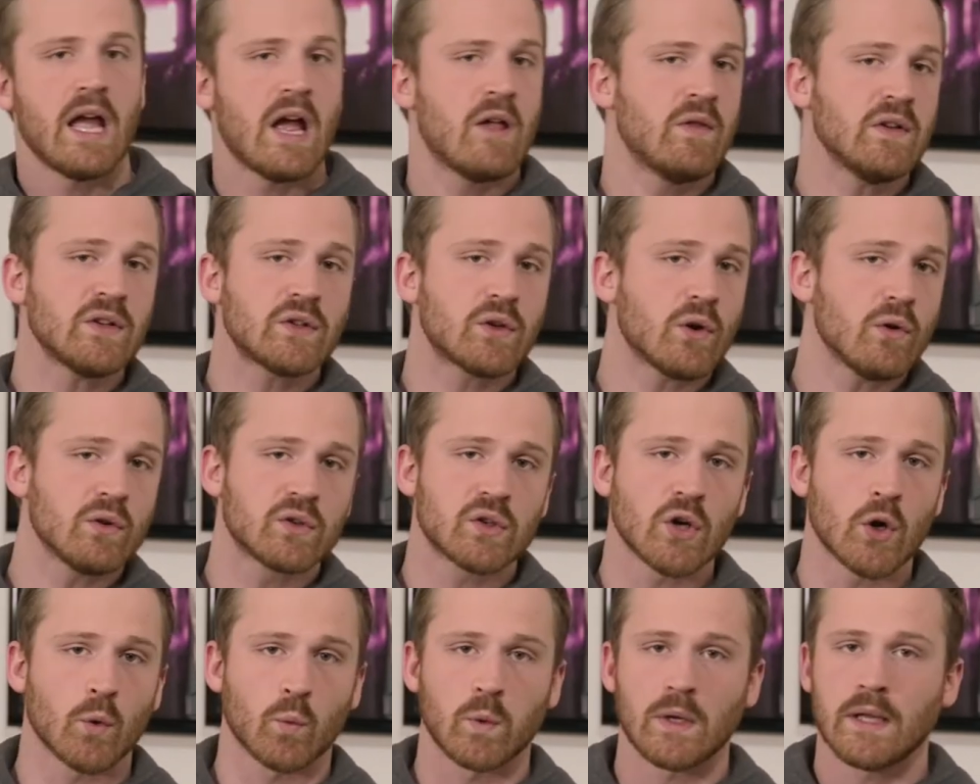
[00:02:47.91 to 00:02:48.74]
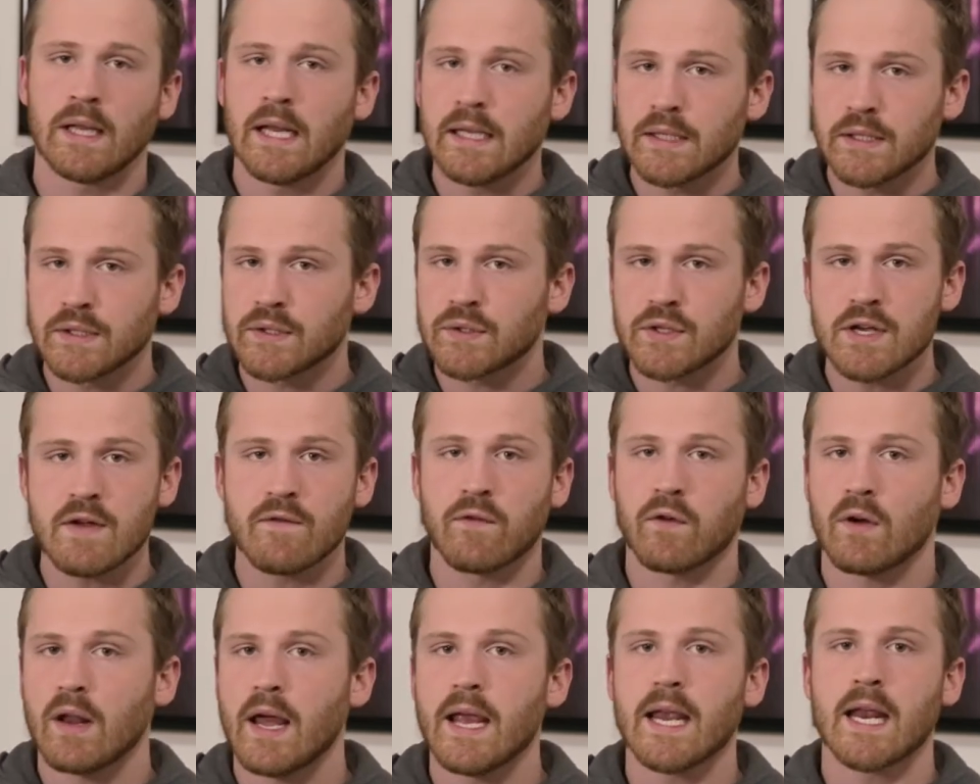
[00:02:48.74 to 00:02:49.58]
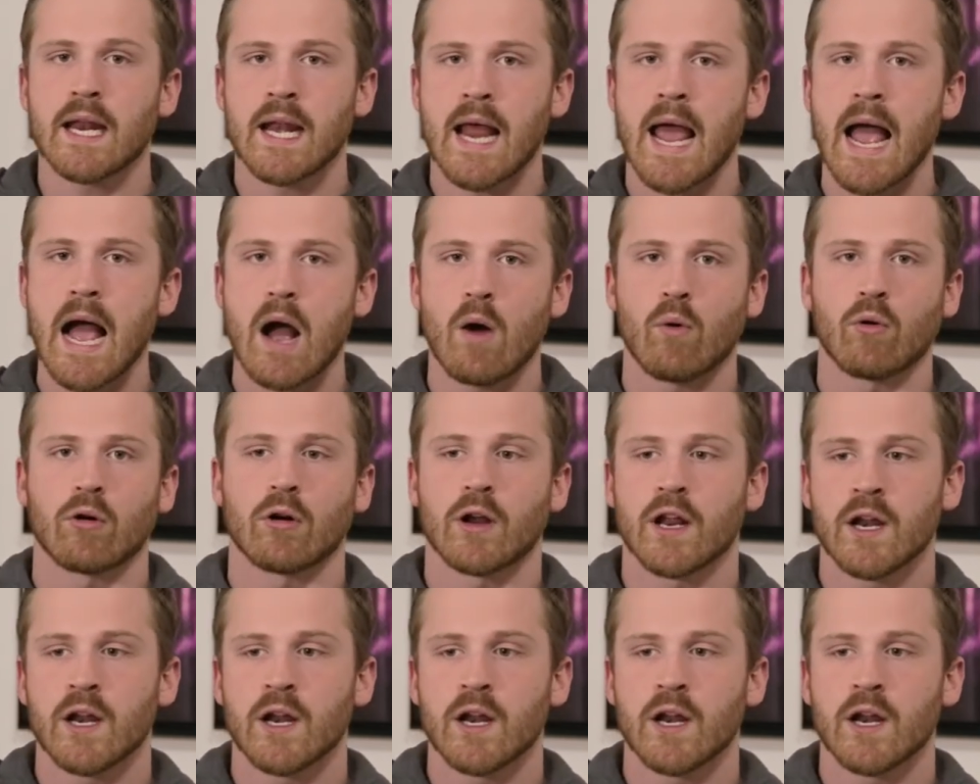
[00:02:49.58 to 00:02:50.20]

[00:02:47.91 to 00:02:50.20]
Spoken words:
And this goes on relentlessly for like an hour,